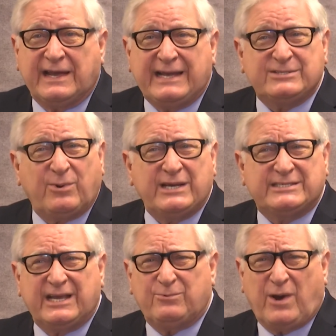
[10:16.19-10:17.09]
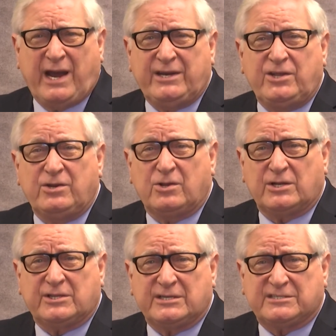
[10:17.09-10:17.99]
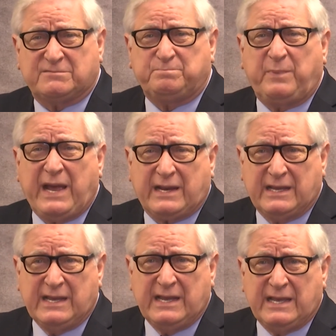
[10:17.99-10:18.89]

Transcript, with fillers: That's why he said, Why do you look the speck